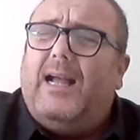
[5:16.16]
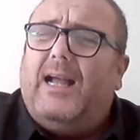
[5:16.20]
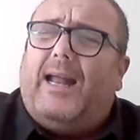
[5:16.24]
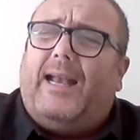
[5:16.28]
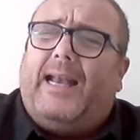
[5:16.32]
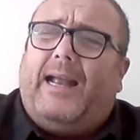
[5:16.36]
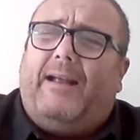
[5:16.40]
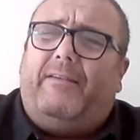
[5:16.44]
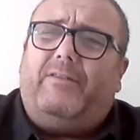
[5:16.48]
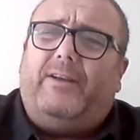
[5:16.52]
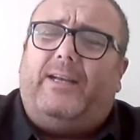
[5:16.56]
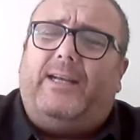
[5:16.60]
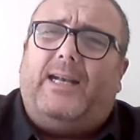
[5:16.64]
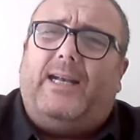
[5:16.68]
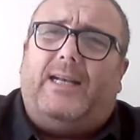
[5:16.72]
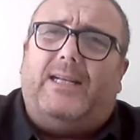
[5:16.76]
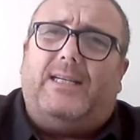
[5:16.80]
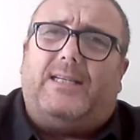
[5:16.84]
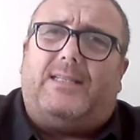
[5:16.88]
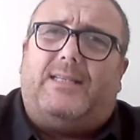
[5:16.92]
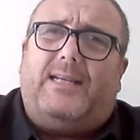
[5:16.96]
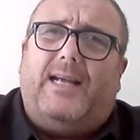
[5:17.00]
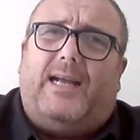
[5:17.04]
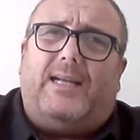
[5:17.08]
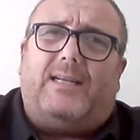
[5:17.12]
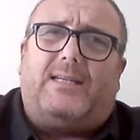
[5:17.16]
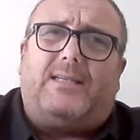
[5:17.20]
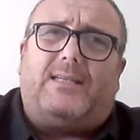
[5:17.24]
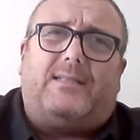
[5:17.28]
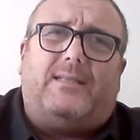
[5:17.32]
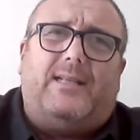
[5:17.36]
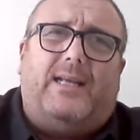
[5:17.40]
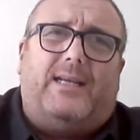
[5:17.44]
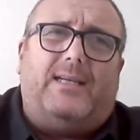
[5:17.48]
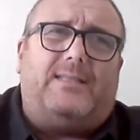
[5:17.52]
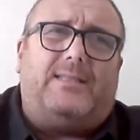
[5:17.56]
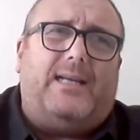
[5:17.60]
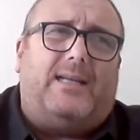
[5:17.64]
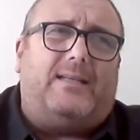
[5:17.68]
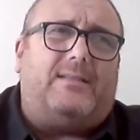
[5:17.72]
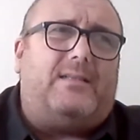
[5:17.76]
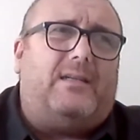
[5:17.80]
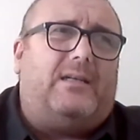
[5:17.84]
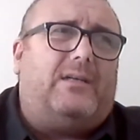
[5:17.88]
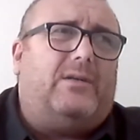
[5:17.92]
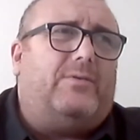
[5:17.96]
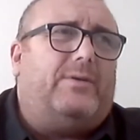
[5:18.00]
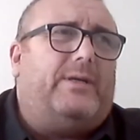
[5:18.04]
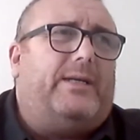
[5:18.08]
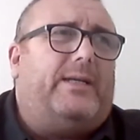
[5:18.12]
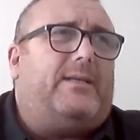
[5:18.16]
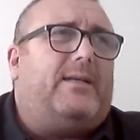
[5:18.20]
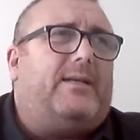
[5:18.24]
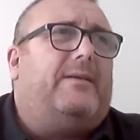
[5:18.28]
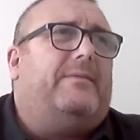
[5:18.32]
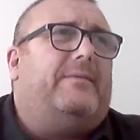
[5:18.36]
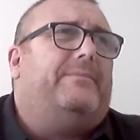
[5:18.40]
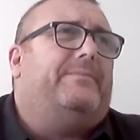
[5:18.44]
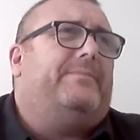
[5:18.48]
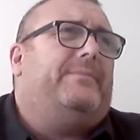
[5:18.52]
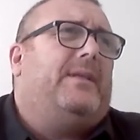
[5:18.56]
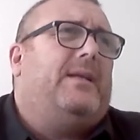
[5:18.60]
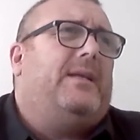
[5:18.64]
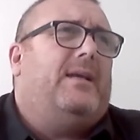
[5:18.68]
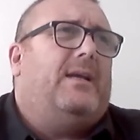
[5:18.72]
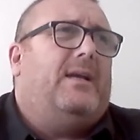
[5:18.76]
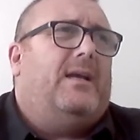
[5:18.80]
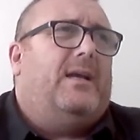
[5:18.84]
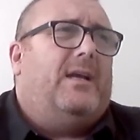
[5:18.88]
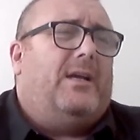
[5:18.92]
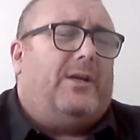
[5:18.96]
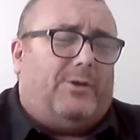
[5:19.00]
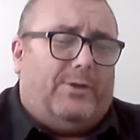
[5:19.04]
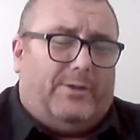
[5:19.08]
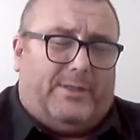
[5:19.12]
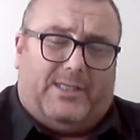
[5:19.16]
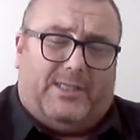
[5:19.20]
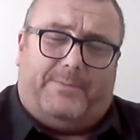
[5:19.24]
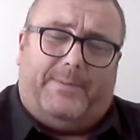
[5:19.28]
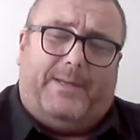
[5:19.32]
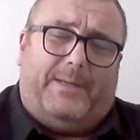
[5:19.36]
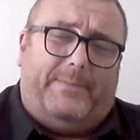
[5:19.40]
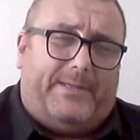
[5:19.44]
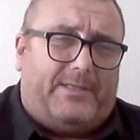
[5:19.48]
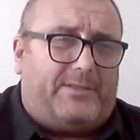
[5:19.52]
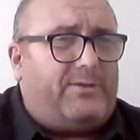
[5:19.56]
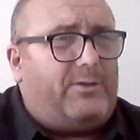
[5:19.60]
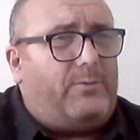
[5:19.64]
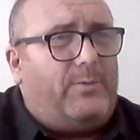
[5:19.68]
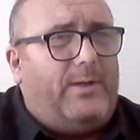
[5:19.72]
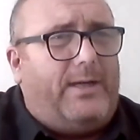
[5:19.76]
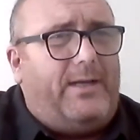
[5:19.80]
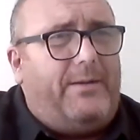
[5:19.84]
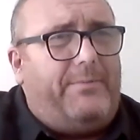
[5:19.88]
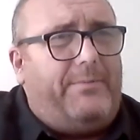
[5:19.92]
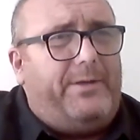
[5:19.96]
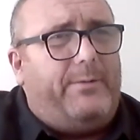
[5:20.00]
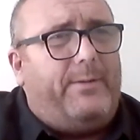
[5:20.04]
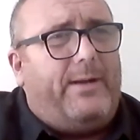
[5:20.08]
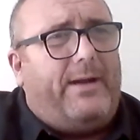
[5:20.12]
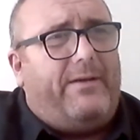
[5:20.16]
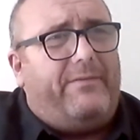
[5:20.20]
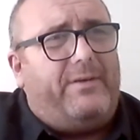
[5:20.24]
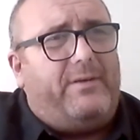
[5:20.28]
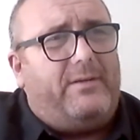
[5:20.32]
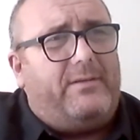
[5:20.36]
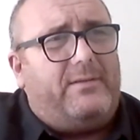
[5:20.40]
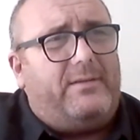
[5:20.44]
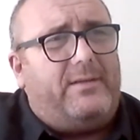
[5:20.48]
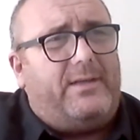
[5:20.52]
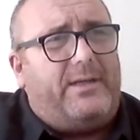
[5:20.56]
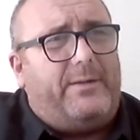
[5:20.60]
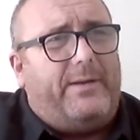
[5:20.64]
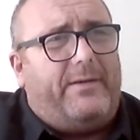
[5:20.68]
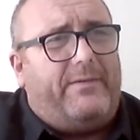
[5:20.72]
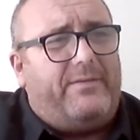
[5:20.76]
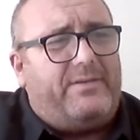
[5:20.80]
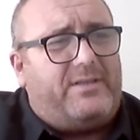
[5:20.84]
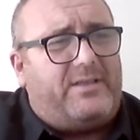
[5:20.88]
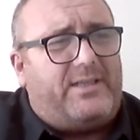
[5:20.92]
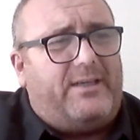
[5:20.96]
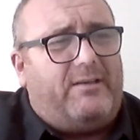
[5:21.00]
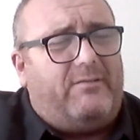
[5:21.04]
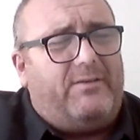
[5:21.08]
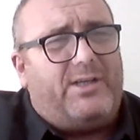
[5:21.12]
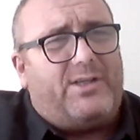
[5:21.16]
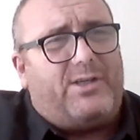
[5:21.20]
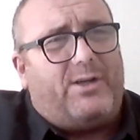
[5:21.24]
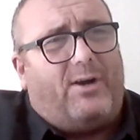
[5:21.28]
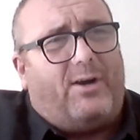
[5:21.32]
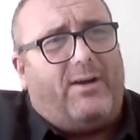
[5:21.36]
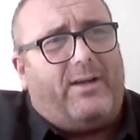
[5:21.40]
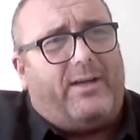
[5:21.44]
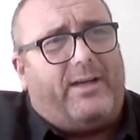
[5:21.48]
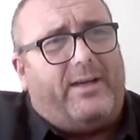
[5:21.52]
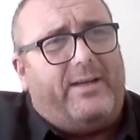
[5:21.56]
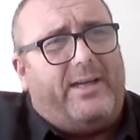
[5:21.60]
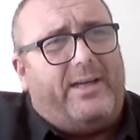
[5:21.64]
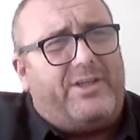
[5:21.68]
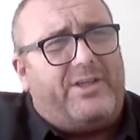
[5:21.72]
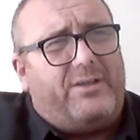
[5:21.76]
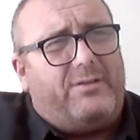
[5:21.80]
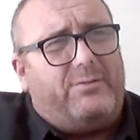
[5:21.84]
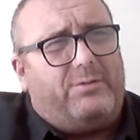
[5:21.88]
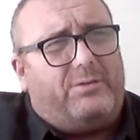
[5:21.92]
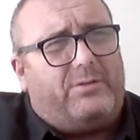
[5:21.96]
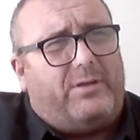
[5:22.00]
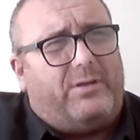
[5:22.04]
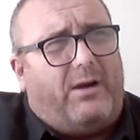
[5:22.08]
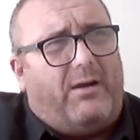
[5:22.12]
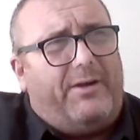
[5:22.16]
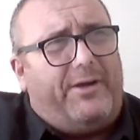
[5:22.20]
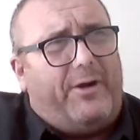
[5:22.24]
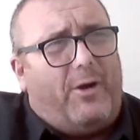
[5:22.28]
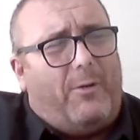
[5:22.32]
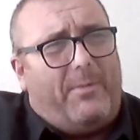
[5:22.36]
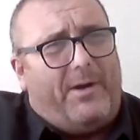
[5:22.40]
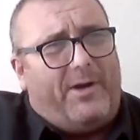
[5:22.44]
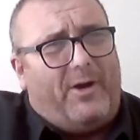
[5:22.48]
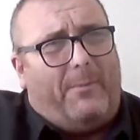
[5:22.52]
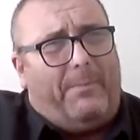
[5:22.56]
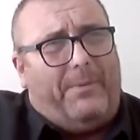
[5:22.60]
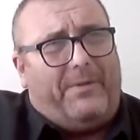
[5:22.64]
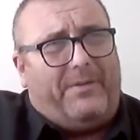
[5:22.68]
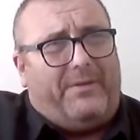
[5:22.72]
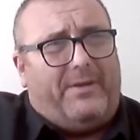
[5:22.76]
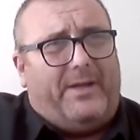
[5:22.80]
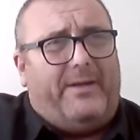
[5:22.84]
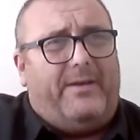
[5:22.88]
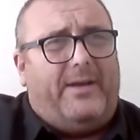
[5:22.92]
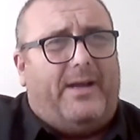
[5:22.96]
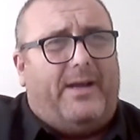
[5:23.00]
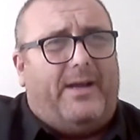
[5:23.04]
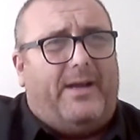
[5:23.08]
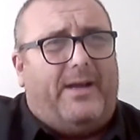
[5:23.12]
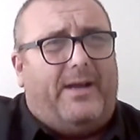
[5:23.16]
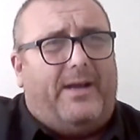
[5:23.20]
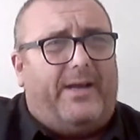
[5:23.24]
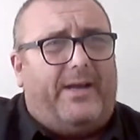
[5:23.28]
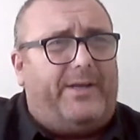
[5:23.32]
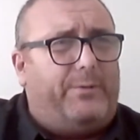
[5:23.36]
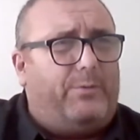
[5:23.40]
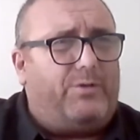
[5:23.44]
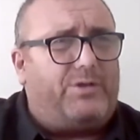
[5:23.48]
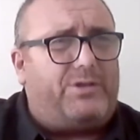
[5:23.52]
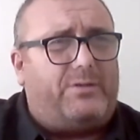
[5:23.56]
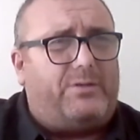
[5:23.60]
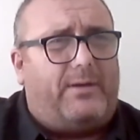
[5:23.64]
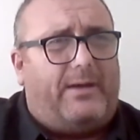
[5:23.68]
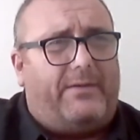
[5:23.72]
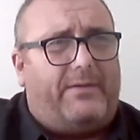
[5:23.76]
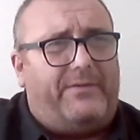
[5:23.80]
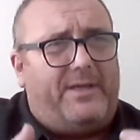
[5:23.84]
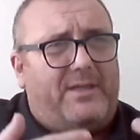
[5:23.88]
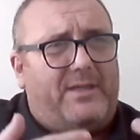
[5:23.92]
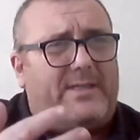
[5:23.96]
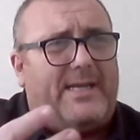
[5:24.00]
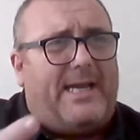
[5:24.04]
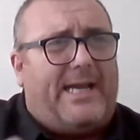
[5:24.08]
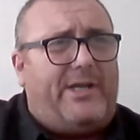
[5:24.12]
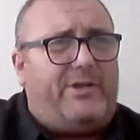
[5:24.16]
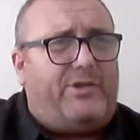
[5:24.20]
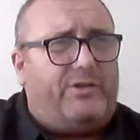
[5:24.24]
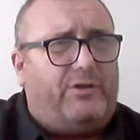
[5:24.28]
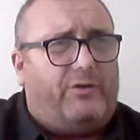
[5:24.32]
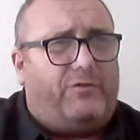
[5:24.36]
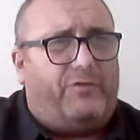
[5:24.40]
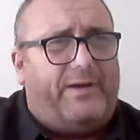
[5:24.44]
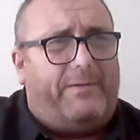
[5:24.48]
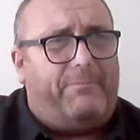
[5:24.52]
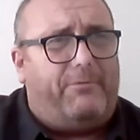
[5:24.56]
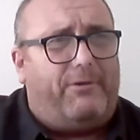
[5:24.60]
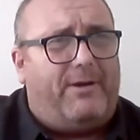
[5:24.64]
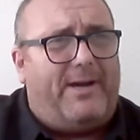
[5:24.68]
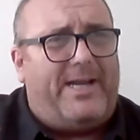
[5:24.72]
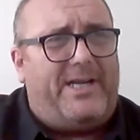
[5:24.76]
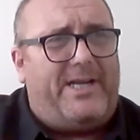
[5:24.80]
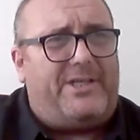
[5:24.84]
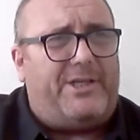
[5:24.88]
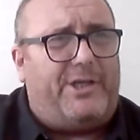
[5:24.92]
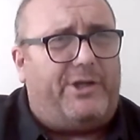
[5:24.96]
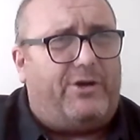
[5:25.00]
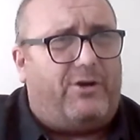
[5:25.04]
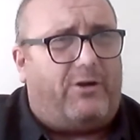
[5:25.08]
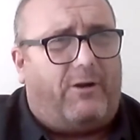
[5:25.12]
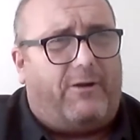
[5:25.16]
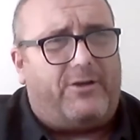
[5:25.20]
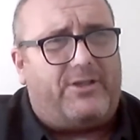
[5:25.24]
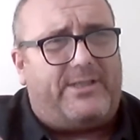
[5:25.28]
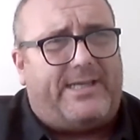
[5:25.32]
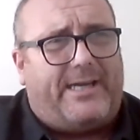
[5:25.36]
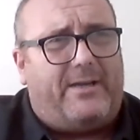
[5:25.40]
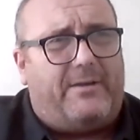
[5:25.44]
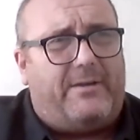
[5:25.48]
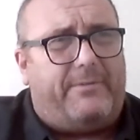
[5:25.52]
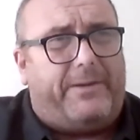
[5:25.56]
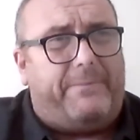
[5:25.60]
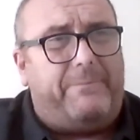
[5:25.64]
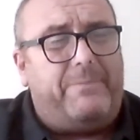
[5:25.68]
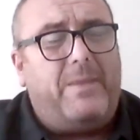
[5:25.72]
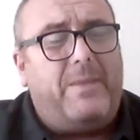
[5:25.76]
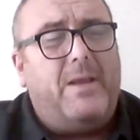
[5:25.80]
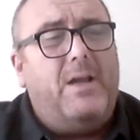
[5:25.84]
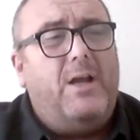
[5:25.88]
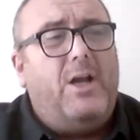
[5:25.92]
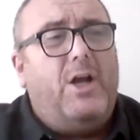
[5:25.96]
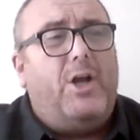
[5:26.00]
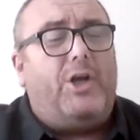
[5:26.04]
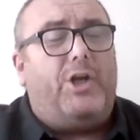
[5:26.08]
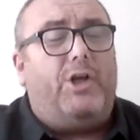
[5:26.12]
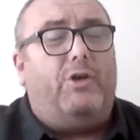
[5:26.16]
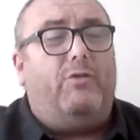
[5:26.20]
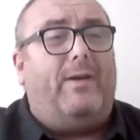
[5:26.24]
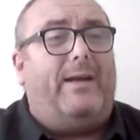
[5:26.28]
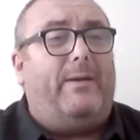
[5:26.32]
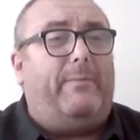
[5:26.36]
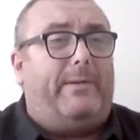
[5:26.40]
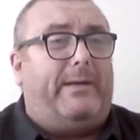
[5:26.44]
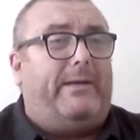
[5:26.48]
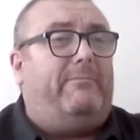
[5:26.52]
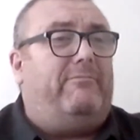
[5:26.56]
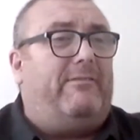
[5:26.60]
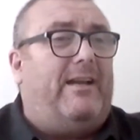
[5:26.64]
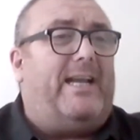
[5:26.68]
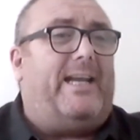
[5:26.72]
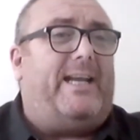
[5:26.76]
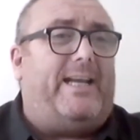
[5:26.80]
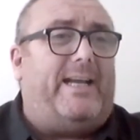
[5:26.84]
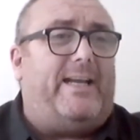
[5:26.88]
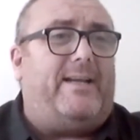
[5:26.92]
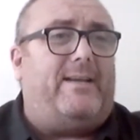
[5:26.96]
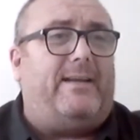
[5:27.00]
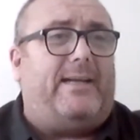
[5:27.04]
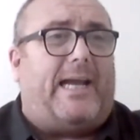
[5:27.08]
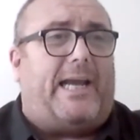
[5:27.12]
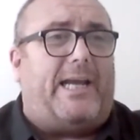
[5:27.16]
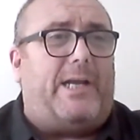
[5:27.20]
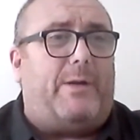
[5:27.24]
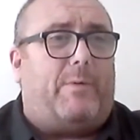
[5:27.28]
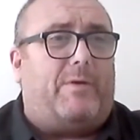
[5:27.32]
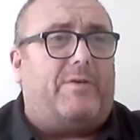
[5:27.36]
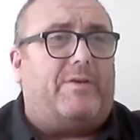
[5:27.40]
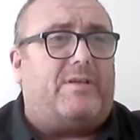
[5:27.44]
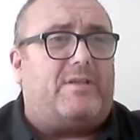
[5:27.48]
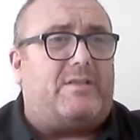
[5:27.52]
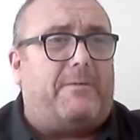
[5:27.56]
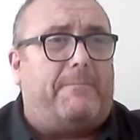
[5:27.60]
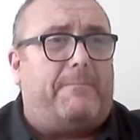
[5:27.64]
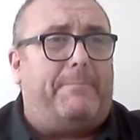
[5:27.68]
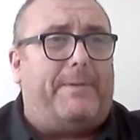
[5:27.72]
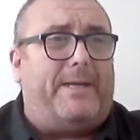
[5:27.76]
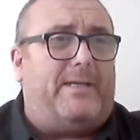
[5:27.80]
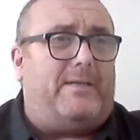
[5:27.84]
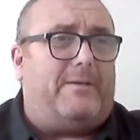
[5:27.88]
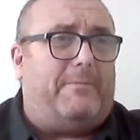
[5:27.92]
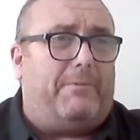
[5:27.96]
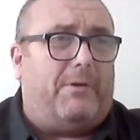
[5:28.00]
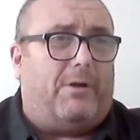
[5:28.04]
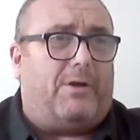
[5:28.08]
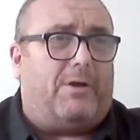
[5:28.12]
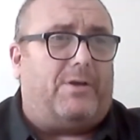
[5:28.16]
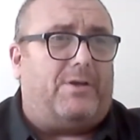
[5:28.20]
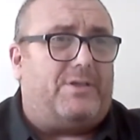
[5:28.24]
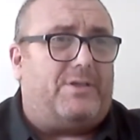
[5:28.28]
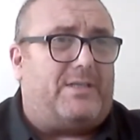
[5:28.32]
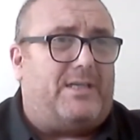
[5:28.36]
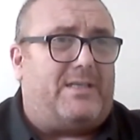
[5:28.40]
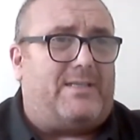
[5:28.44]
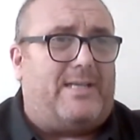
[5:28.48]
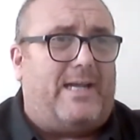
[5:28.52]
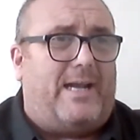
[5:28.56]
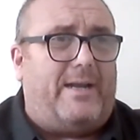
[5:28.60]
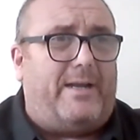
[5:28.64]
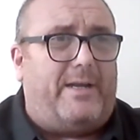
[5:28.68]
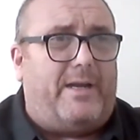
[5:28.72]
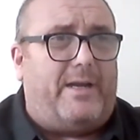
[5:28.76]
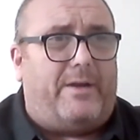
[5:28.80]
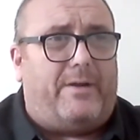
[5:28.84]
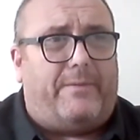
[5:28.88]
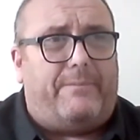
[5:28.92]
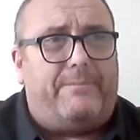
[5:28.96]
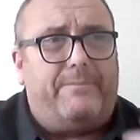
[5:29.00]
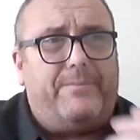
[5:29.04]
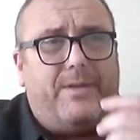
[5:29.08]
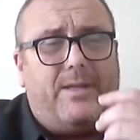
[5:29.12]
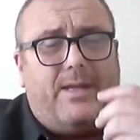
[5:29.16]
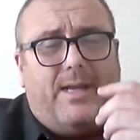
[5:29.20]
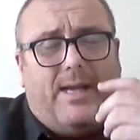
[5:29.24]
And after he done his tests, they said to Lloyd, "Goodness me, Mr. Gwilliam, you have a serious heart condition called cardiomyopathy, and you also have this atrial fibrillation. Your heart's out of it. We really need to get you onto some beta blockers, this, that, and the other."